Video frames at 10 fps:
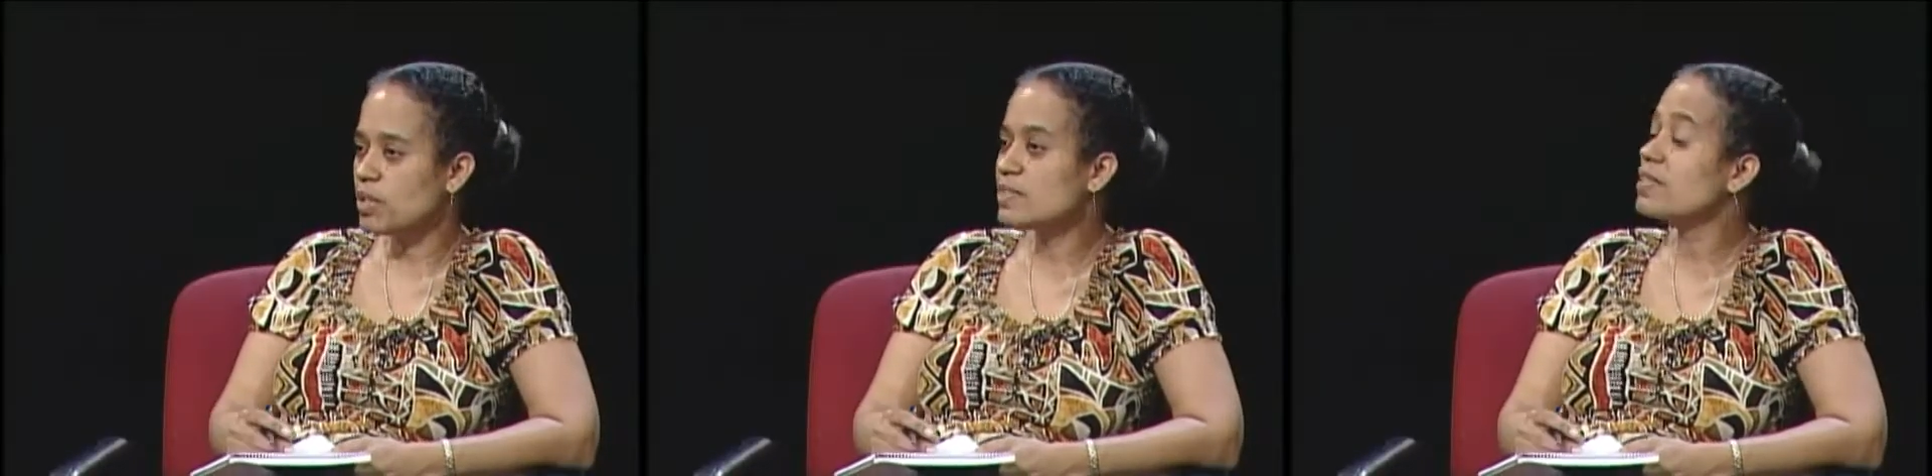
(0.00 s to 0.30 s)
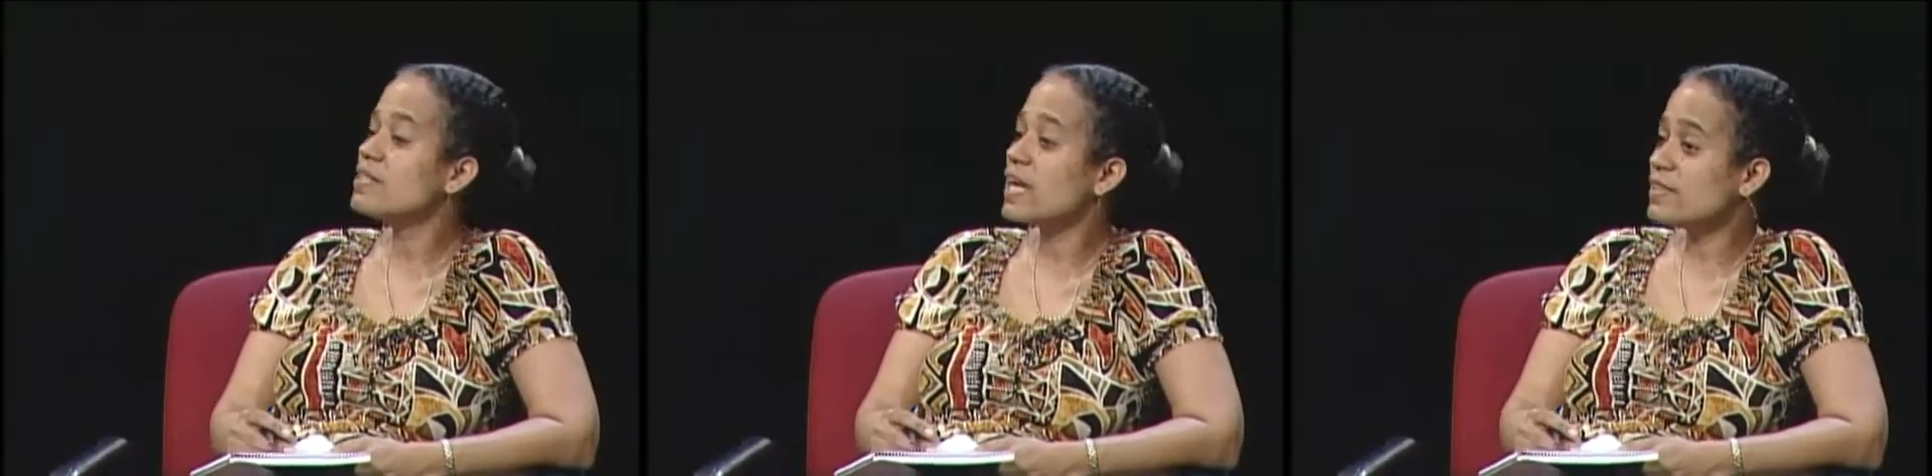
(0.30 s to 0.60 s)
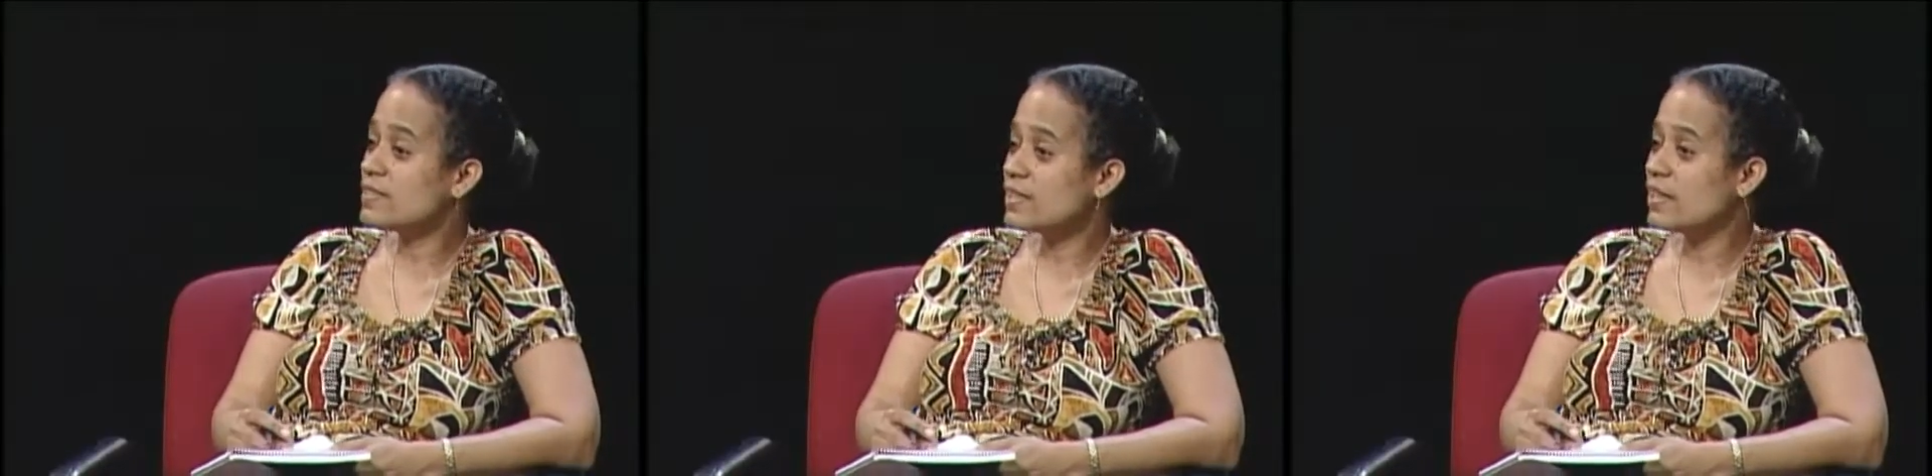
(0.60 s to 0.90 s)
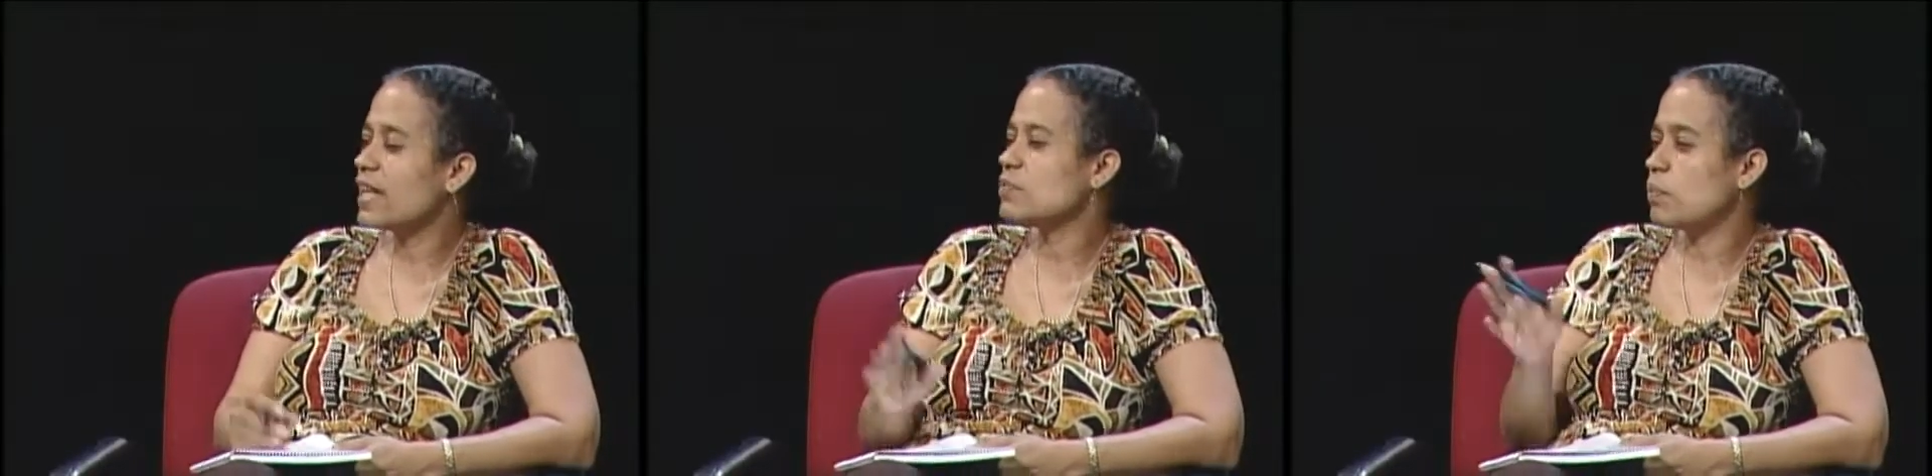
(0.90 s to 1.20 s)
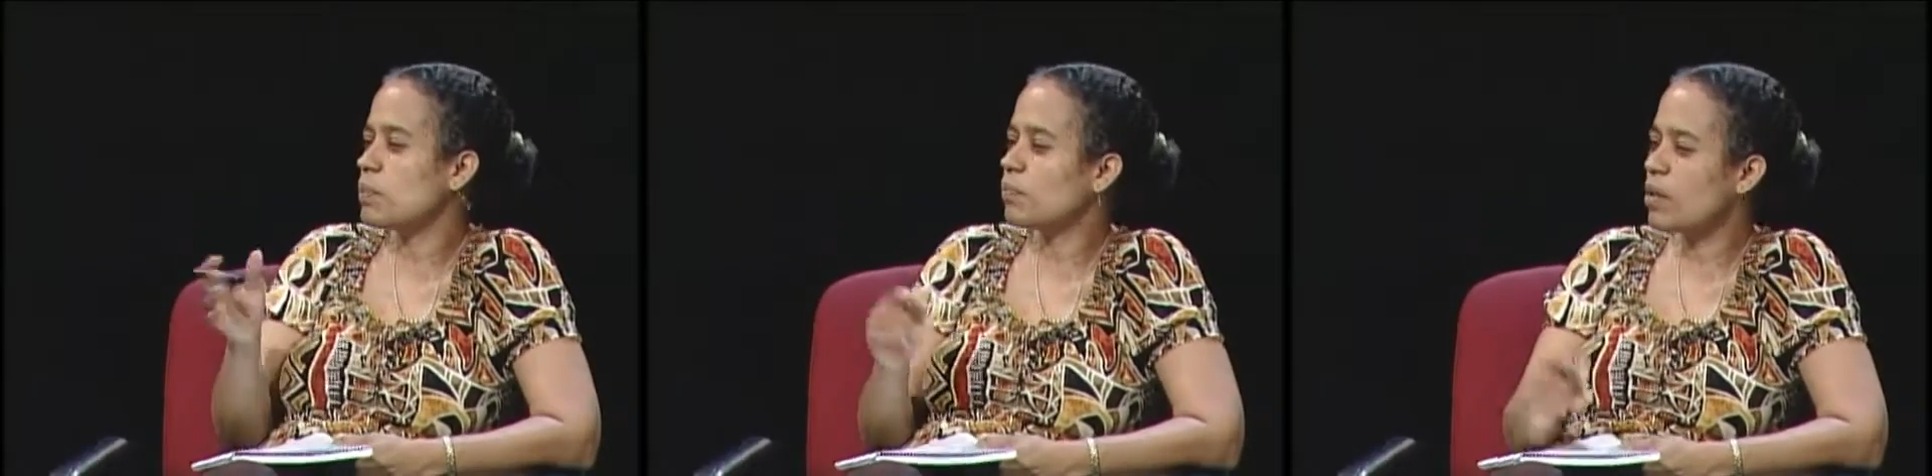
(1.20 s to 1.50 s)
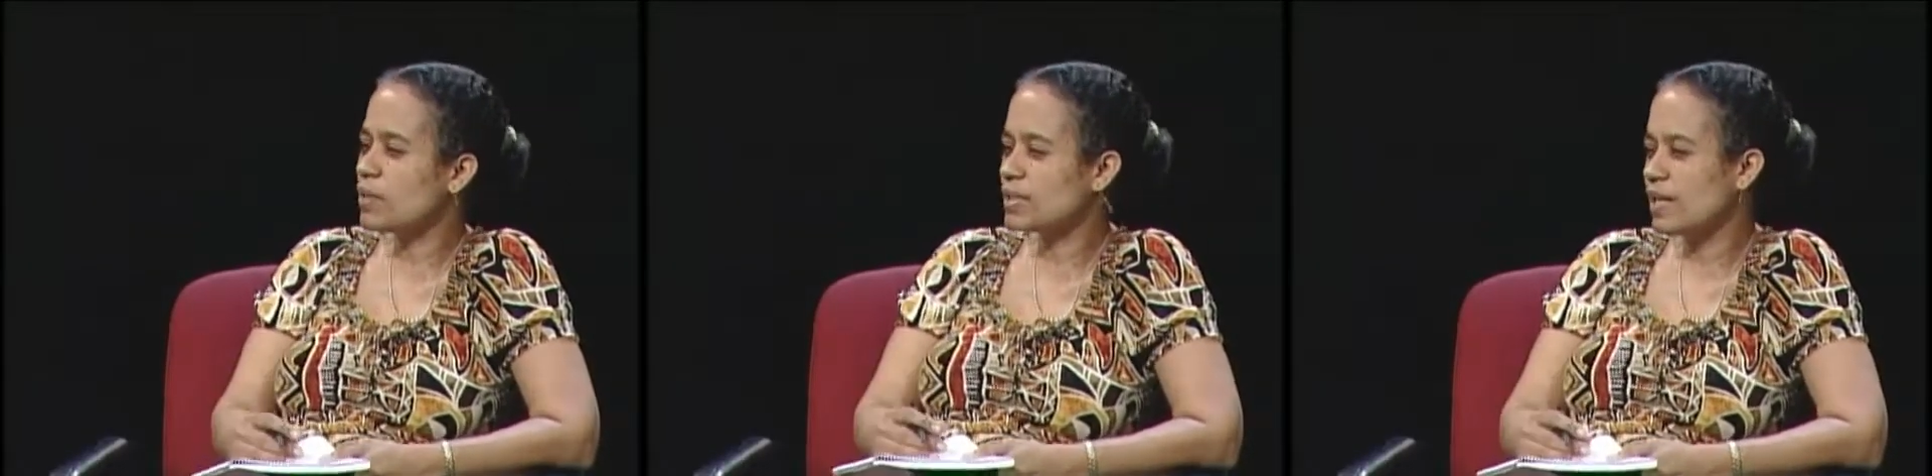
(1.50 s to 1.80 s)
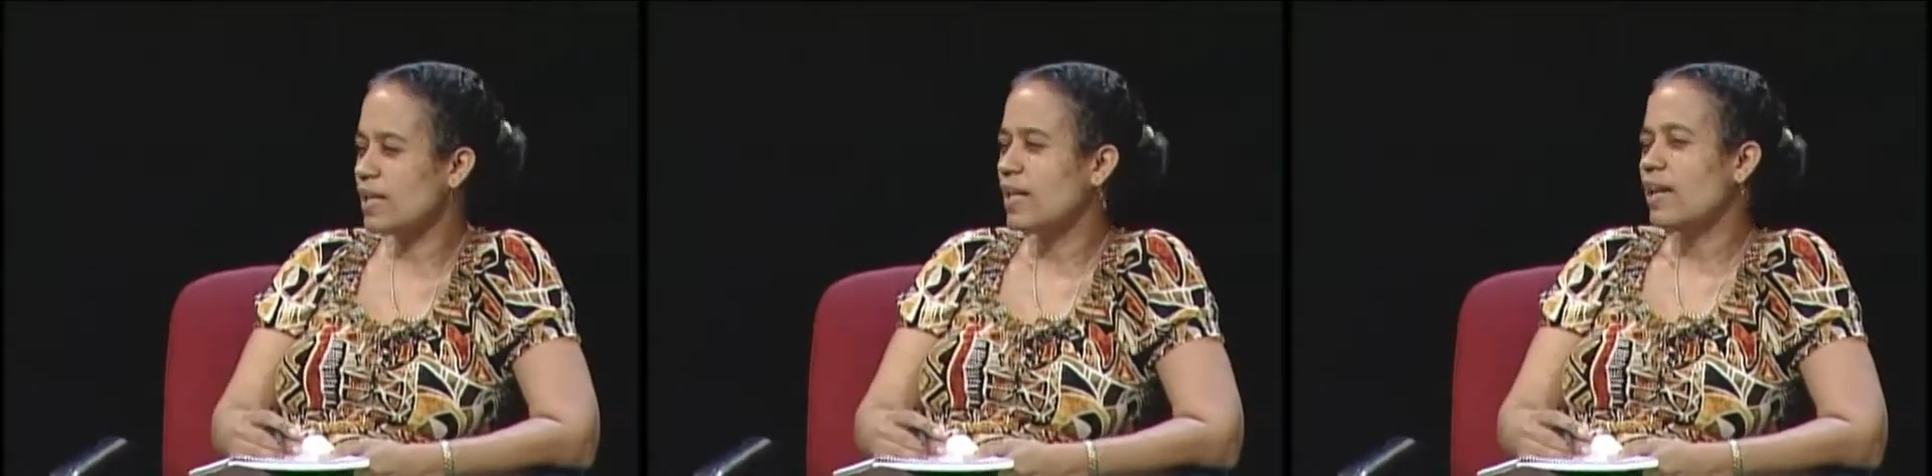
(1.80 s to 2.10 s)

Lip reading: Is it tasty? Because that's what people always say.